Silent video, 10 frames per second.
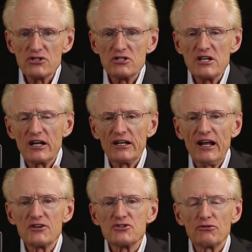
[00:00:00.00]
the tenant
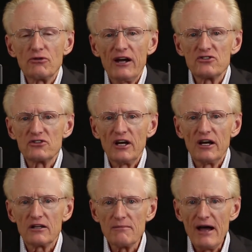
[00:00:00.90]
has the right to
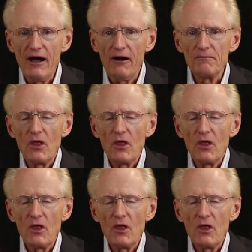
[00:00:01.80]
take them out.